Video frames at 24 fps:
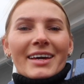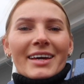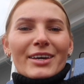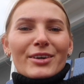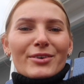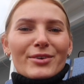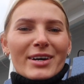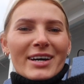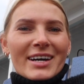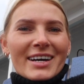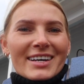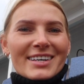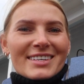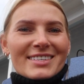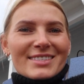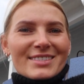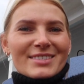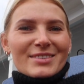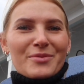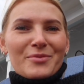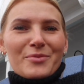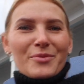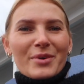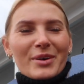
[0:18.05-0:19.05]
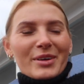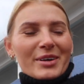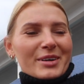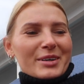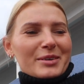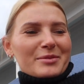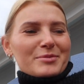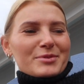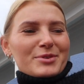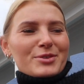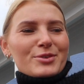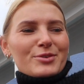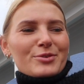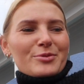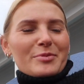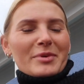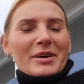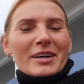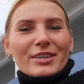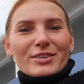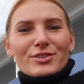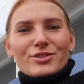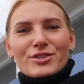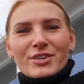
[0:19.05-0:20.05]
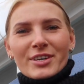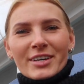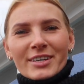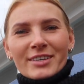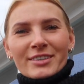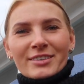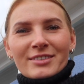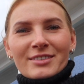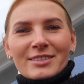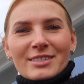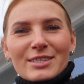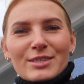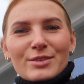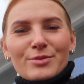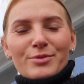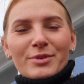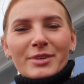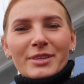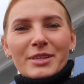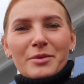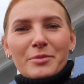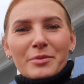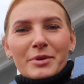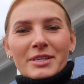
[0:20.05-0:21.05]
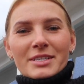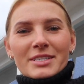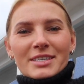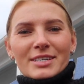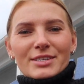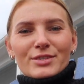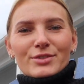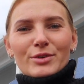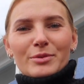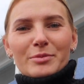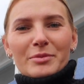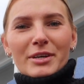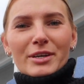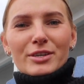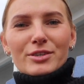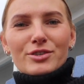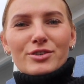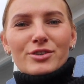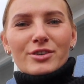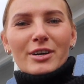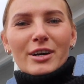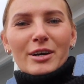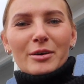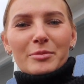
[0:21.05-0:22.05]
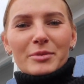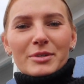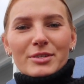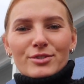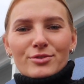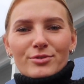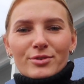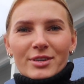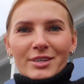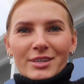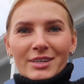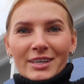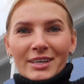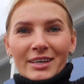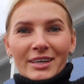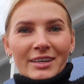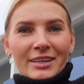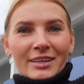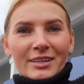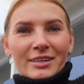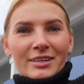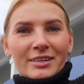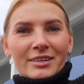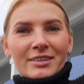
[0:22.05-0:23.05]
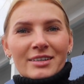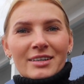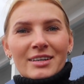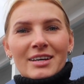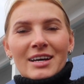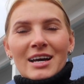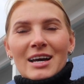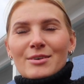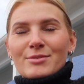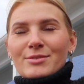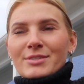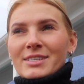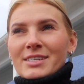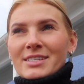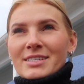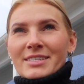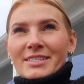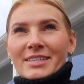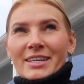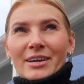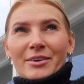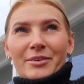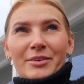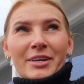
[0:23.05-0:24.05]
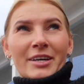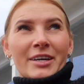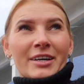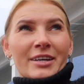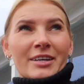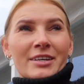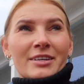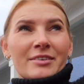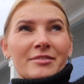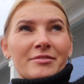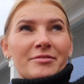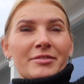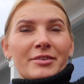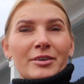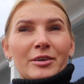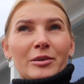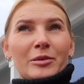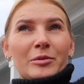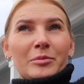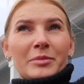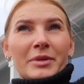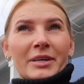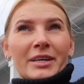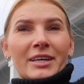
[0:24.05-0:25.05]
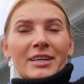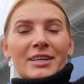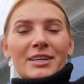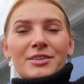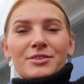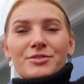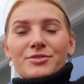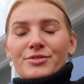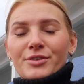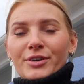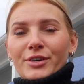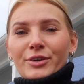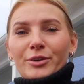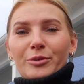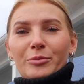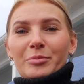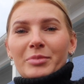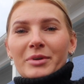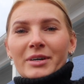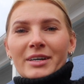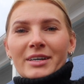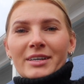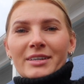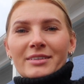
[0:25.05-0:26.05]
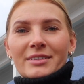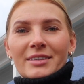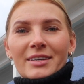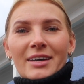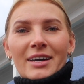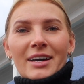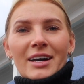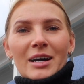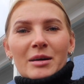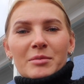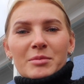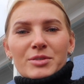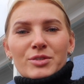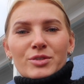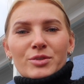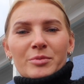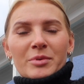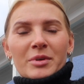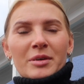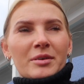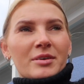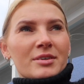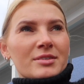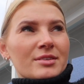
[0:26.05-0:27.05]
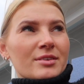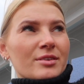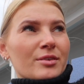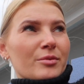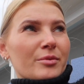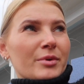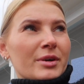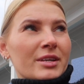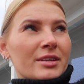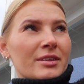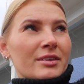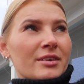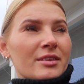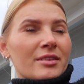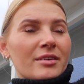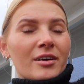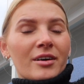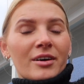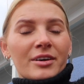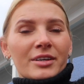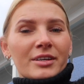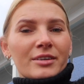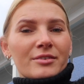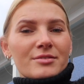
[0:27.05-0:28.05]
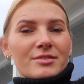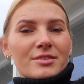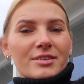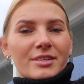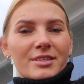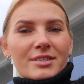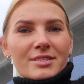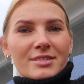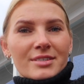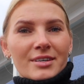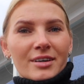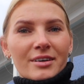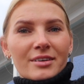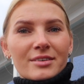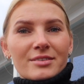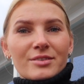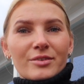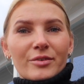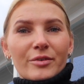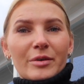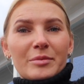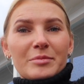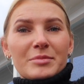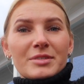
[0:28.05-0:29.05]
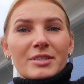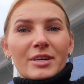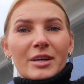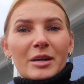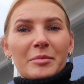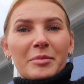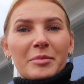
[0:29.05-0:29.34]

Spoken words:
Hey you guys, welcome to my channel. It's really windy, so I'm not sure how much you can hear. I was gonna sit out here and film like an intro, but I'm assuming because of the wind, the audio is gonna suck, so I'm sorry